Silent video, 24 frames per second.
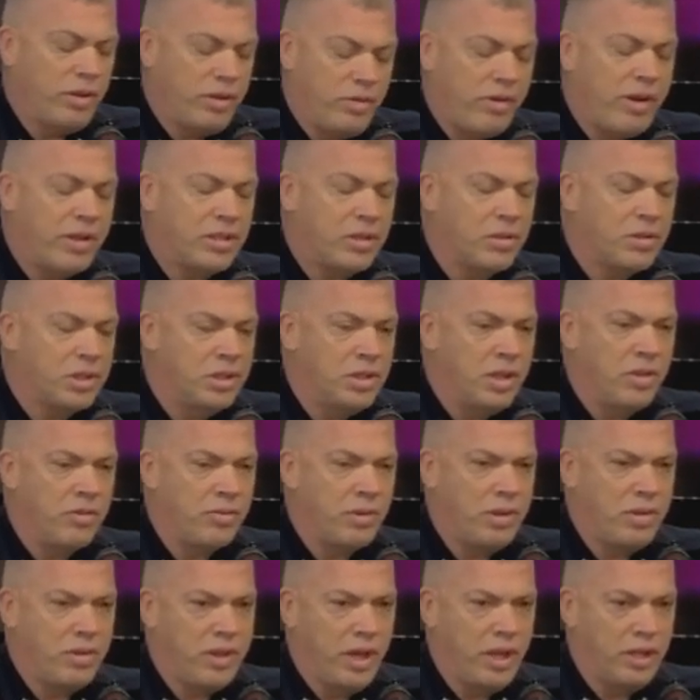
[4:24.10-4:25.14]
really, the resolution did
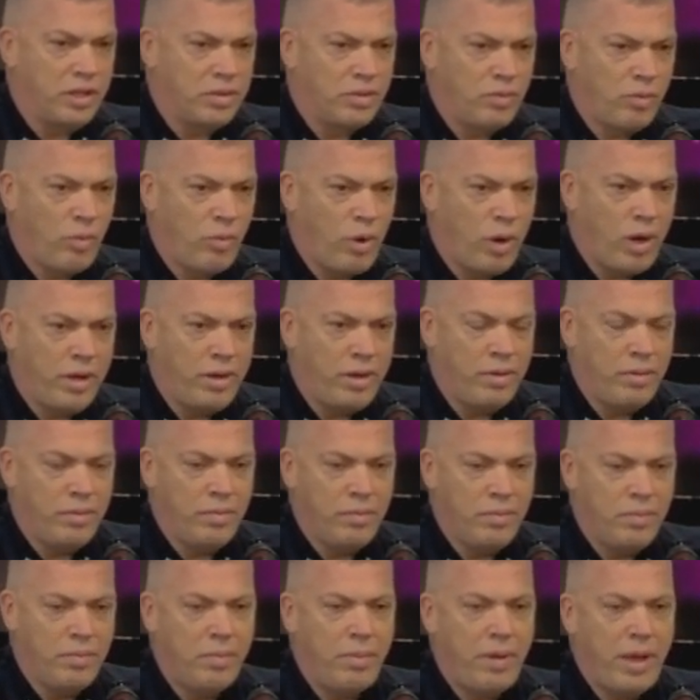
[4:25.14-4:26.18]
three things. One,
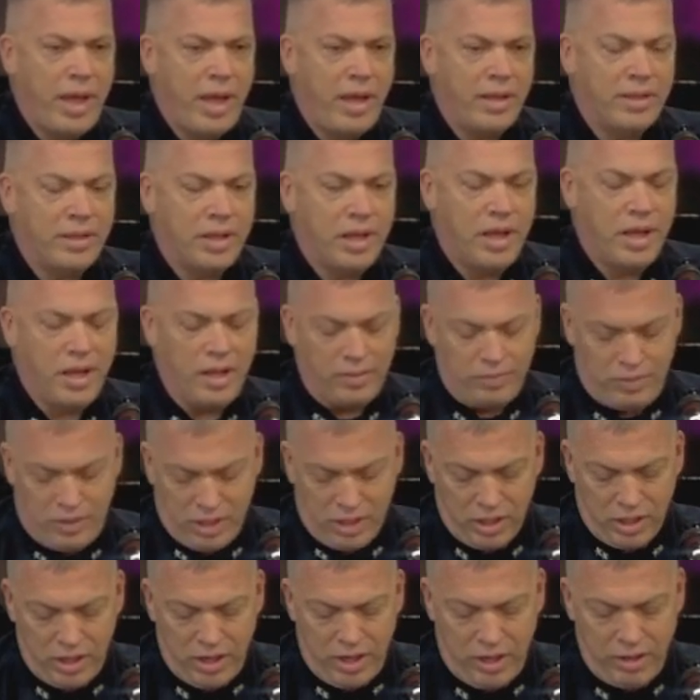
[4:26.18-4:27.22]

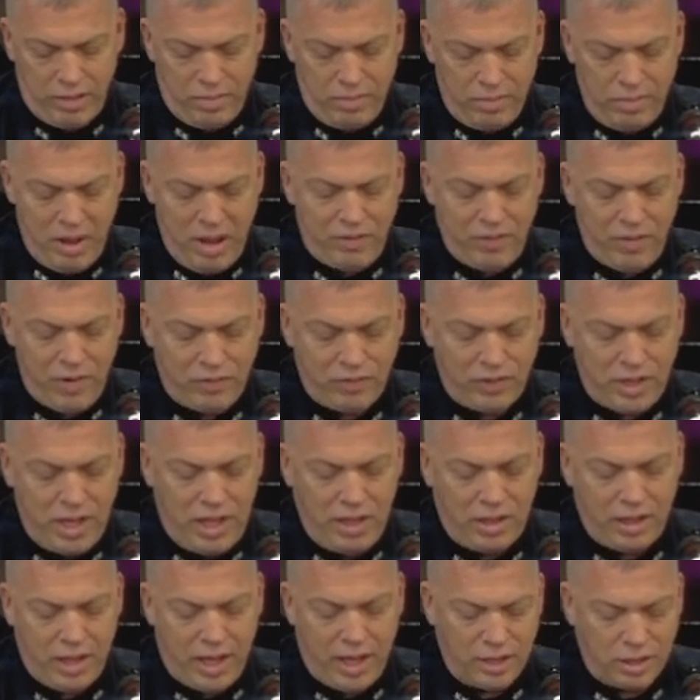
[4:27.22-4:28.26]
declared May
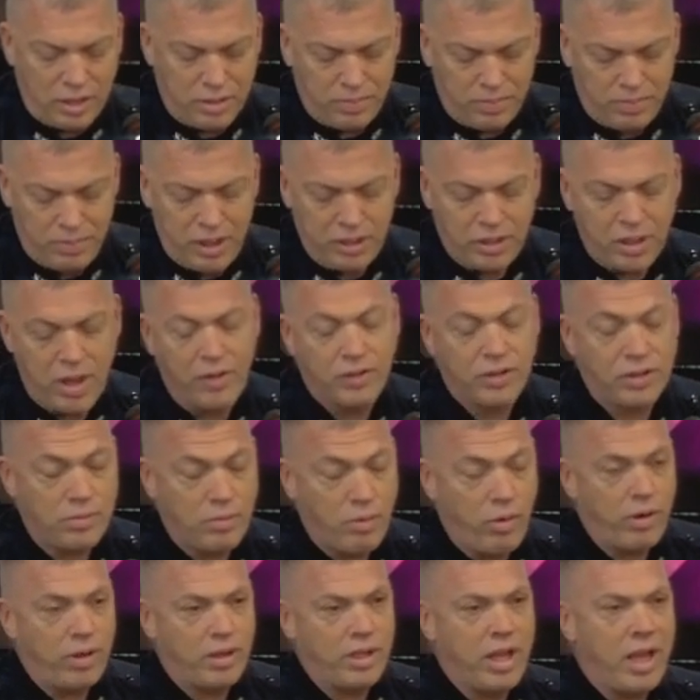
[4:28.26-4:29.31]
15th as Peace
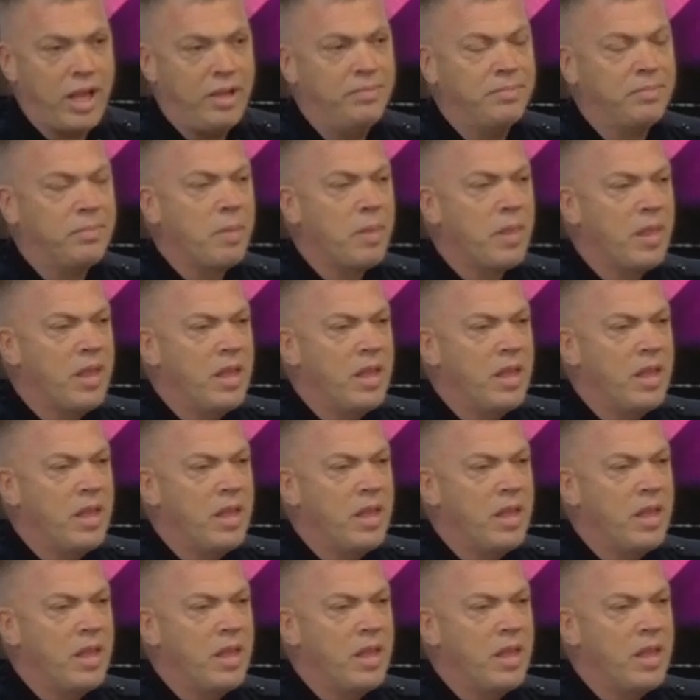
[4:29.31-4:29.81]
Officers Memorial Day.